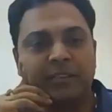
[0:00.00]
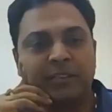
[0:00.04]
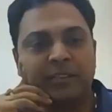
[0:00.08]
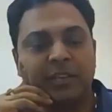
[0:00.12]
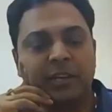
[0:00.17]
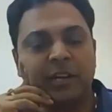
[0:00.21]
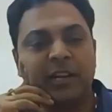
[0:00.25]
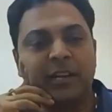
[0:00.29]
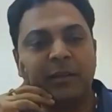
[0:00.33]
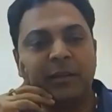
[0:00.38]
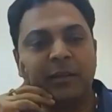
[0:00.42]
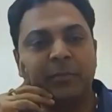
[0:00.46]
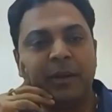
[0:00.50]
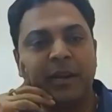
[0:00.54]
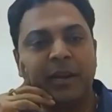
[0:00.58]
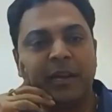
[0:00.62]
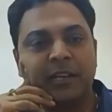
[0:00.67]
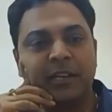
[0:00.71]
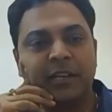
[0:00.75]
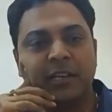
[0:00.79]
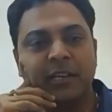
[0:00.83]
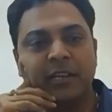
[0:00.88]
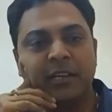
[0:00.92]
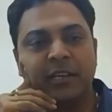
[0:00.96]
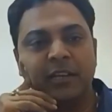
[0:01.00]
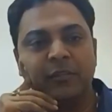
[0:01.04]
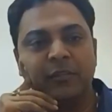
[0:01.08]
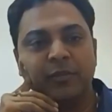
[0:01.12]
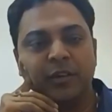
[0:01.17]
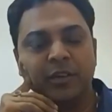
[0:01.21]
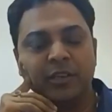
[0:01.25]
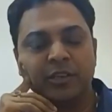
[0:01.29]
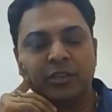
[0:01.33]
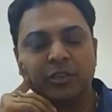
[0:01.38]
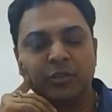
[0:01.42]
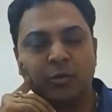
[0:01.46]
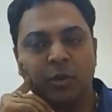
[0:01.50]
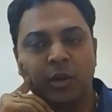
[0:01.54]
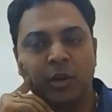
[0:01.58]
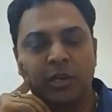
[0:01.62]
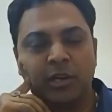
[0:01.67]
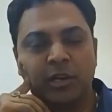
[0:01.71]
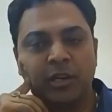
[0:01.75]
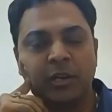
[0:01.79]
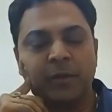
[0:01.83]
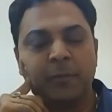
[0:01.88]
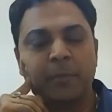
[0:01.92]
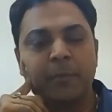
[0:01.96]
certainly better than the first
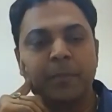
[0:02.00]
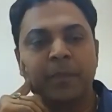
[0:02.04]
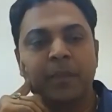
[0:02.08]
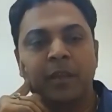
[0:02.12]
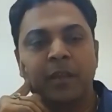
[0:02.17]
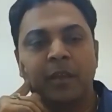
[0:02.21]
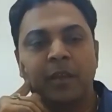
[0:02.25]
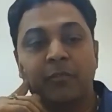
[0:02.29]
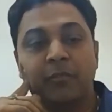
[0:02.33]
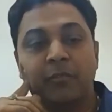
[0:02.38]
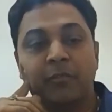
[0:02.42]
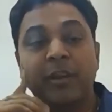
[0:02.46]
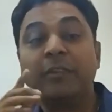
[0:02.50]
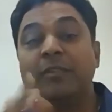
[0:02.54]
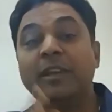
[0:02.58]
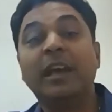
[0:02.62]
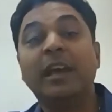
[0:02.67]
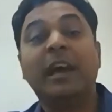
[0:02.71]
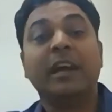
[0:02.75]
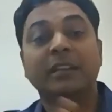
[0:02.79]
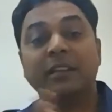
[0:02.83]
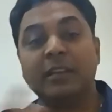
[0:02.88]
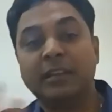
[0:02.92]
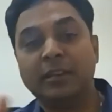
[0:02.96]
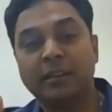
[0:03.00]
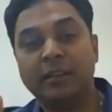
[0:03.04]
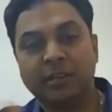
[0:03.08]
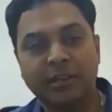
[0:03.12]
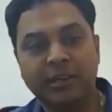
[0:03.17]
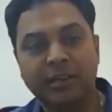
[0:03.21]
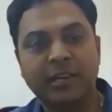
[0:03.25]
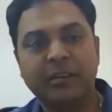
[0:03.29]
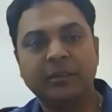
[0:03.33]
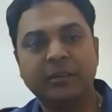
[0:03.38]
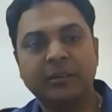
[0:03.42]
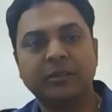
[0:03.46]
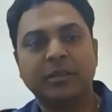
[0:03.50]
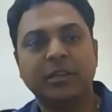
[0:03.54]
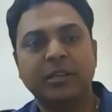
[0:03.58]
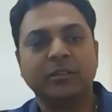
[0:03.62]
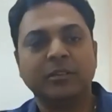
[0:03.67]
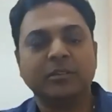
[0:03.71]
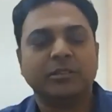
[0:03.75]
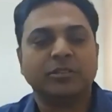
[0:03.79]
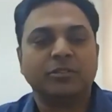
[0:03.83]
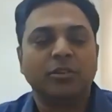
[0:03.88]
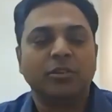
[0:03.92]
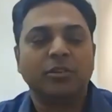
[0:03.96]
quarter when we had that very
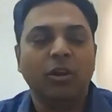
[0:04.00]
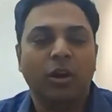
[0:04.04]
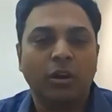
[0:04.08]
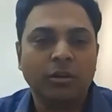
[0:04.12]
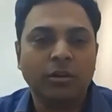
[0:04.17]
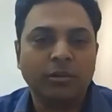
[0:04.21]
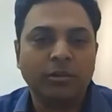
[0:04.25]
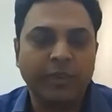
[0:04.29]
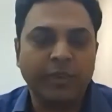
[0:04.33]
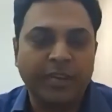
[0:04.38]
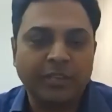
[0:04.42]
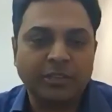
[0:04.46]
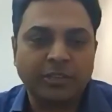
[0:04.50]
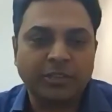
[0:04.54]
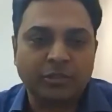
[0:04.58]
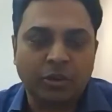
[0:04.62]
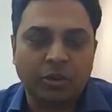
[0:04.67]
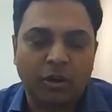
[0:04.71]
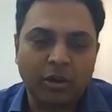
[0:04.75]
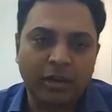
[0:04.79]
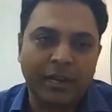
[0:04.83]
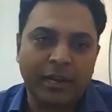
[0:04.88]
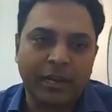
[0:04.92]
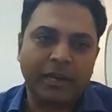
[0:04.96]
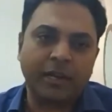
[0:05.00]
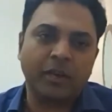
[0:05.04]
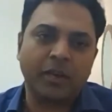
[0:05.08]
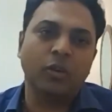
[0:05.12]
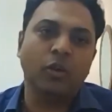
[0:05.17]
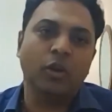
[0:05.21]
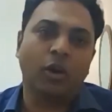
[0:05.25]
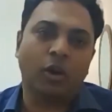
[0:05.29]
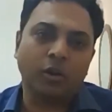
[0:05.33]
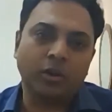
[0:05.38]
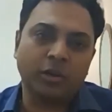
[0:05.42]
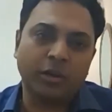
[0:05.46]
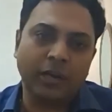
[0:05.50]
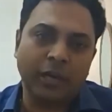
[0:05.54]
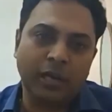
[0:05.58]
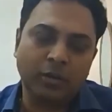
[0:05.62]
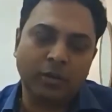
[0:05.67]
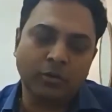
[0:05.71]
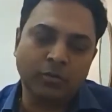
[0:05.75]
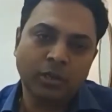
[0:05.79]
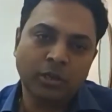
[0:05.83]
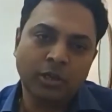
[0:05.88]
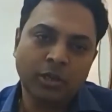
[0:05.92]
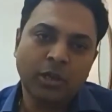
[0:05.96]
strong
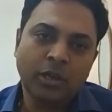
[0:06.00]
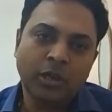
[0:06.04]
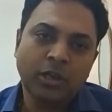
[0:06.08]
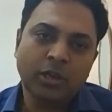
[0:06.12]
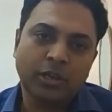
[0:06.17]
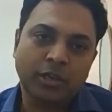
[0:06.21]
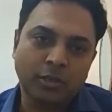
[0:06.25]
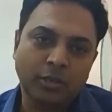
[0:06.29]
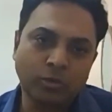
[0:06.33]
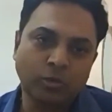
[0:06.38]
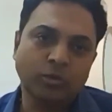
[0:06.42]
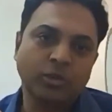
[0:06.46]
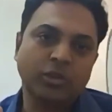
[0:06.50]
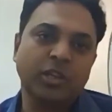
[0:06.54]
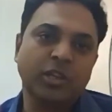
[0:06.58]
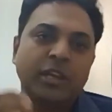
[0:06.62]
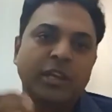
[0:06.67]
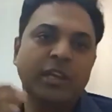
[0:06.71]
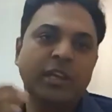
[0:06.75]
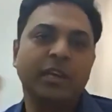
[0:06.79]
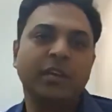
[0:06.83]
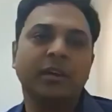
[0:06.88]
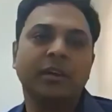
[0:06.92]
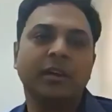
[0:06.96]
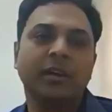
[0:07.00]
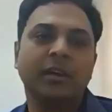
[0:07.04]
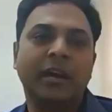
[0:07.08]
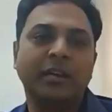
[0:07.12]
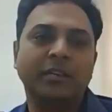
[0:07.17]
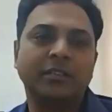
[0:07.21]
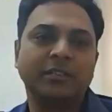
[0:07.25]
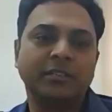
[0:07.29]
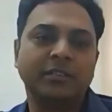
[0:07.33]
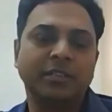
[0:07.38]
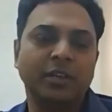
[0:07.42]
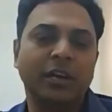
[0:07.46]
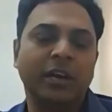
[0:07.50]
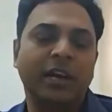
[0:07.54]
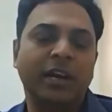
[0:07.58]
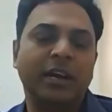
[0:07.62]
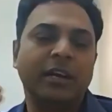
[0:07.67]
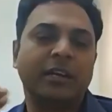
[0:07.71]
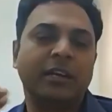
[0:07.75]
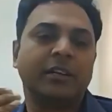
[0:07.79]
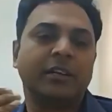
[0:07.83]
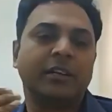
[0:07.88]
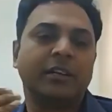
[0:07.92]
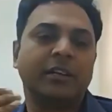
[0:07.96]
lockdown. Q3 at
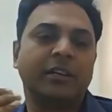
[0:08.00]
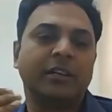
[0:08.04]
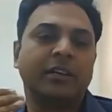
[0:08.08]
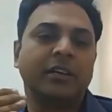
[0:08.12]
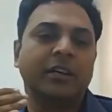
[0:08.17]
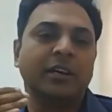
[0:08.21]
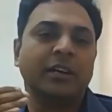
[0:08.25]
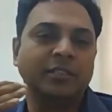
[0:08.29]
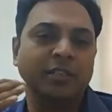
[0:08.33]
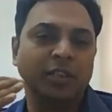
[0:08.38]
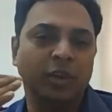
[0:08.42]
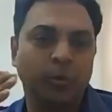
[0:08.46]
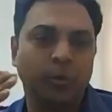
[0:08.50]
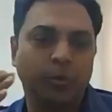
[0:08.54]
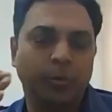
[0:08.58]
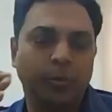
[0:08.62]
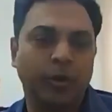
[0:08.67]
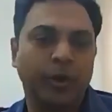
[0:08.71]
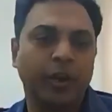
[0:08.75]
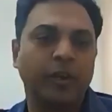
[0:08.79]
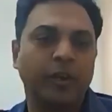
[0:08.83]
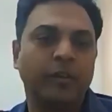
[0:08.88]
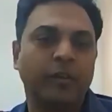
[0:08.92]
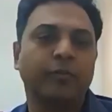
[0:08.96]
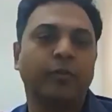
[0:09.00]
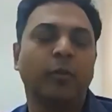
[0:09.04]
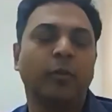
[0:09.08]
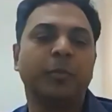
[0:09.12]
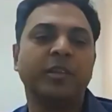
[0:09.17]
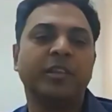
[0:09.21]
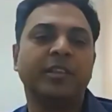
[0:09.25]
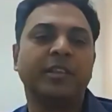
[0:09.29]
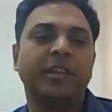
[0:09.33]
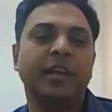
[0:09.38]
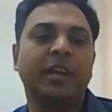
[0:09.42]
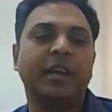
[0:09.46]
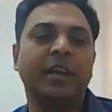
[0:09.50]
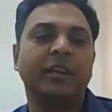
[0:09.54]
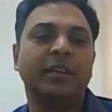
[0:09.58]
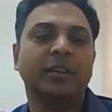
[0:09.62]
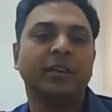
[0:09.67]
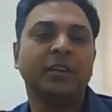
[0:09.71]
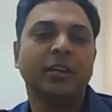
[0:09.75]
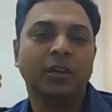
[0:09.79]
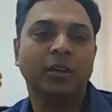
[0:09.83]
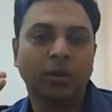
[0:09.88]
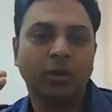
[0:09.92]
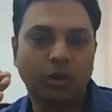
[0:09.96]

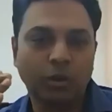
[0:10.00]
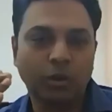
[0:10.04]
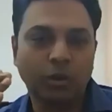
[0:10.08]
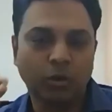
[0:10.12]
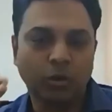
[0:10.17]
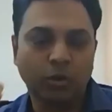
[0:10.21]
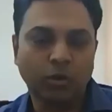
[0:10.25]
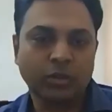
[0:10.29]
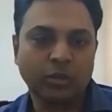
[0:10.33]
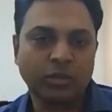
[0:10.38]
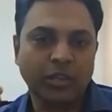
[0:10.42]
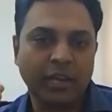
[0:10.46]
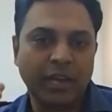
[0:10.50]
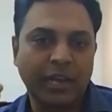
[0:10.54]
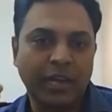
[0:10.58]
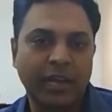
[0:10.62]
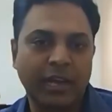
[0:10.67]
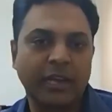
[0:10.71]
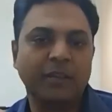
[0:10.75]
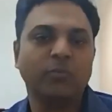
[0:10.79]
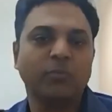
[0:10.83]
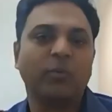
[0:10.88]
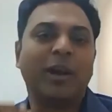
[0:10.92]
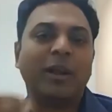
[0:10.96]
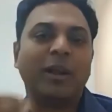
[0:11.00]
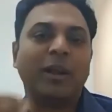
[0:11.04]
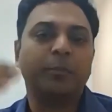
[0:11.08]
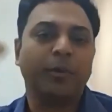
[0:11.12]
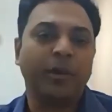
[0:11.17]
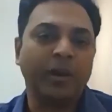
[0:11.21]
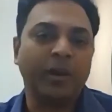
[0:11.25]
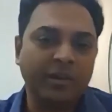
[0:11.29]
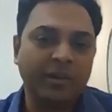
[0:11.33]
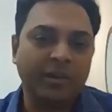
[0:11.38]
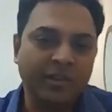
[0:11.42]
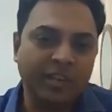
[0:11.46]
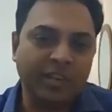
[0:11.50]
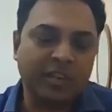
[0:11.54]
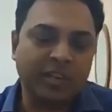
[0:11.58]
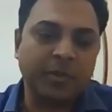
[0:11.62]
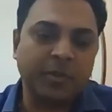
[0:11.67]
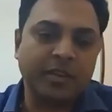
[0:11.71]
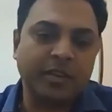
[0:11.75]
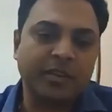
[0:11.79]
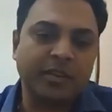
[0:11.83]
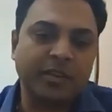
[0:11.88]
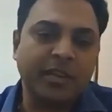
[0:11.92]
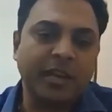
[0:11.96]
0.4% growth and
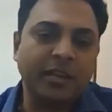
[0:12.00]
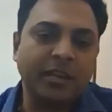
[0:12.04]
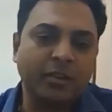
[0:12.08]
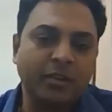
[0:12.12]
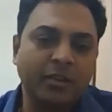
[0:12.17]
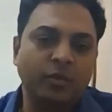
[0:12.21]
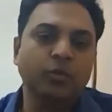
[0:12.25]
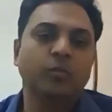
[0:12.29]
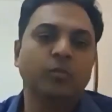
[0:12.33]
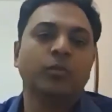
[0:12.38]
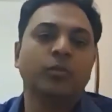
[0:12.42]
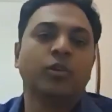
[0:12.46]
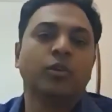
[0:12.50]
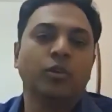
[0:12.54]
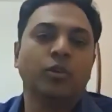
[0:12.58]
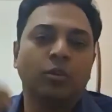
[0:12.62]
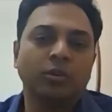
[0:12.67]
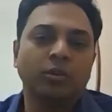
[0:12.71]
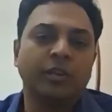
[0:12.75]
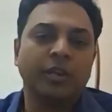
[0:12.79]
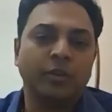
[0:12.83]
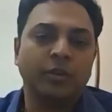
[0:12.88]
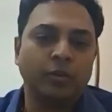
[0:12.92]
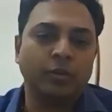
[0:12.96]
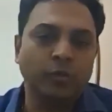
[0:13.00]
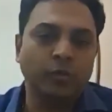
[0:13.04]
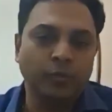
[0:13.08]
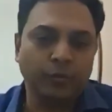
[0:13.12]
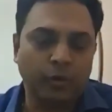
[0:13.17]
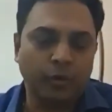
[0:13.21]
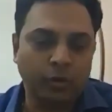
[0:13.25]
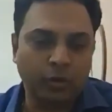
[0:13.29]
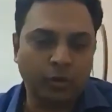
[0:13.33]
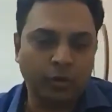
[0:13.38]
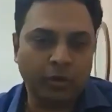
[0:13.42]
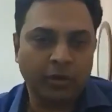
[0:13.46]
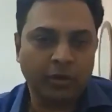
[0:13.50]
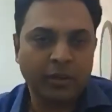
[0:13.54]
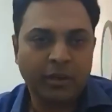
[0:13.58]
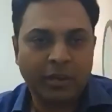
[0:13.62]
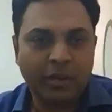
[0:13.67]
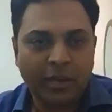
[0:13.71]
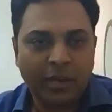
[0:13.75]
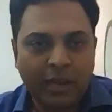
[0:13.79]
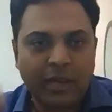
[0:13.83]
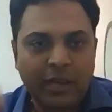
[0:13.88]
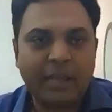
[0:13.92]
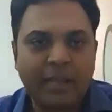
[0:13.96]
1.6% growth in Q4,
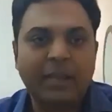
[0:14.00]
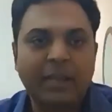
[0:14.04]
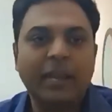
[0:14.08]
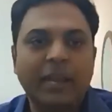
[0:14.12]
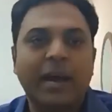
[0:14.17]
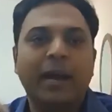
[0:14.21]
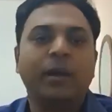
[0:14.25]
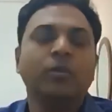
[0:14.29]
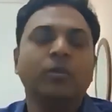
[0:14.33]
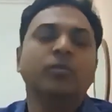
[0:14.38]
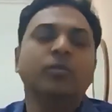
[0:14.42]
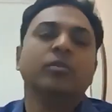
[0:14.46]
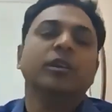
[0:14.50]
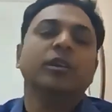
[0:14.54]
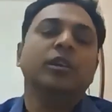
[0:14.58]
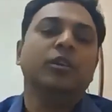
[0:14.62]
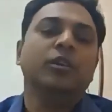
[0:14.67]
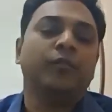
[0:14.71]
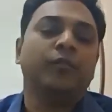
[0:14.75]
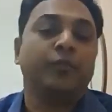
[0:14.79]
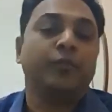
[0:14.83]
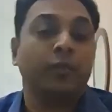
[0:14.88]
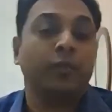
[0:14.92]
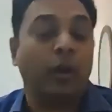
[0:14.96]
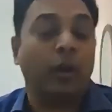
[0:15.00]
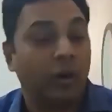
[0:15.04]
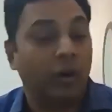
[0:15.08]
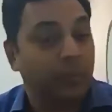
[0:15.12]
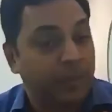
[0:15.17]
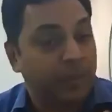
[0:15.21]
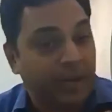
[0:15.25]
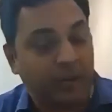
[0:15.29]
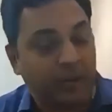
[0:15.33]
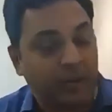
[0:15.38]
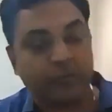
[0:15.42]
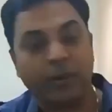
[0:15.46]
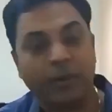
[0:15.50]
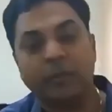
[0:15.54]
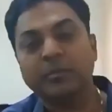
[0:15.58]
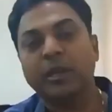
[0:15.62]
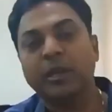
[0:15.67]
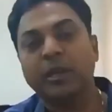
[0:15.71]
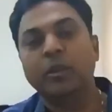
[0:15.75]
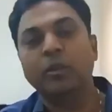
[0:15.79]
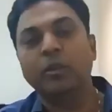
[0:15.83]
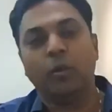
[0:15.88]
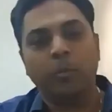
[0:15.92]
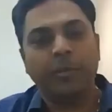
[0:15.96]
and now albeit from the
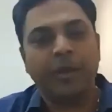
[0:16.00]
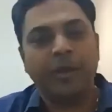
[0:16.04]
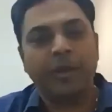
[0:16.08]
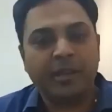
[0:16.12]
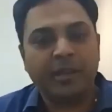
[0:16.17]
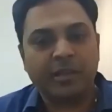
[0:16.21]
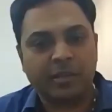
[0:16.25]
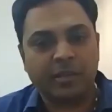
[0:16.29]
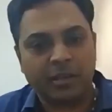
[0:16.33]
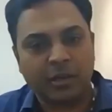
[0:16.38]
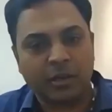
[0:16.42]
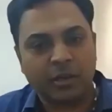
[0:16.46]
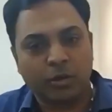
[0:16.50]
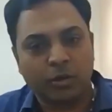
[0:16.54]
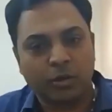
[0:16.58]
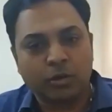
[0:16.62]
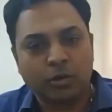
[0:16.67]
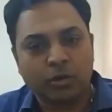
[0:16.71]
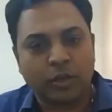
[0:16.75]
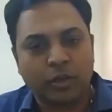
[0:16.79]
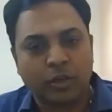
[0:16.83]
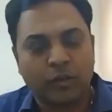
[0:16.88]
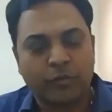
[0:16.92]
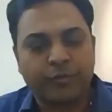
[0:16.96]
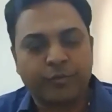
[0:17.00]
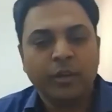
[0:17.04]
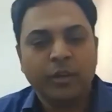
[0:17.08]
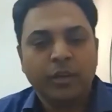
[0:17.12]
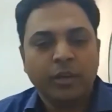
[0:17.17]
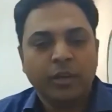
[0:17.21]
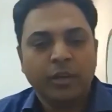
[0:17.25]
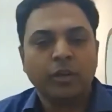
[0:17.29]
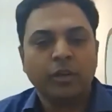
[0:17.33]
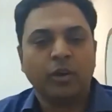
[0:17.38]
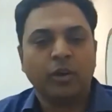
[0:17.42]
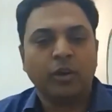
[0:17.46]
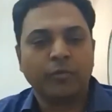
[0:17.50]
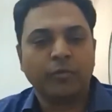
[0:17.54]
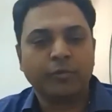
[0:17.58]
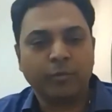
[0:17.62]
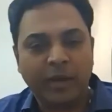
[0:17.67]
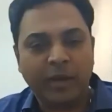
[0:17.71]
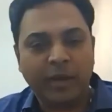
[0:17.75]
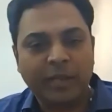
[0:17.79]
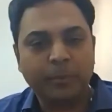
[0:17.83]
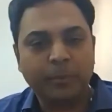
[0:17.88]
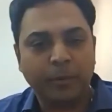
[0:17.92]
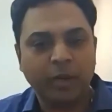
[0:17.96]
low base, a growth of
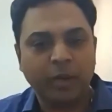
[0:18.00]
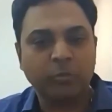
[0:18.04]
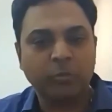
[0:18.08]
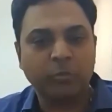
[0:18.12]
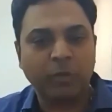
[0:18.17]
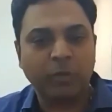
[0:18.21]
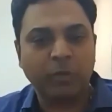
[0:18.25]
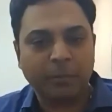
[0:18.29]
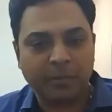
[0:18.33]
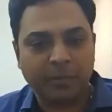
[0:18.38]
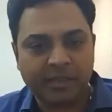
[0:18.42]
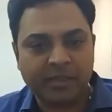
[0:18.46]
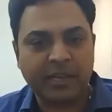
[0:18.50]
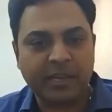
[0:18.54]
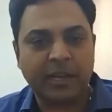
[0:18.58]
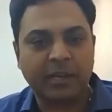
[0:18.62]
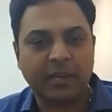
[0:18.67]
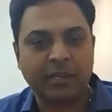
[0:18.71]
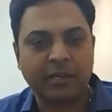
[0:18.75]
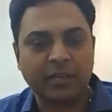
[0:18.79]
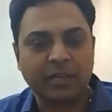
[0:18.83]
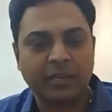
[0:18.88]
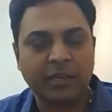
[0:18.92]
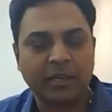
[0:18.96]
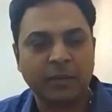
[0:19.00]
20.1%.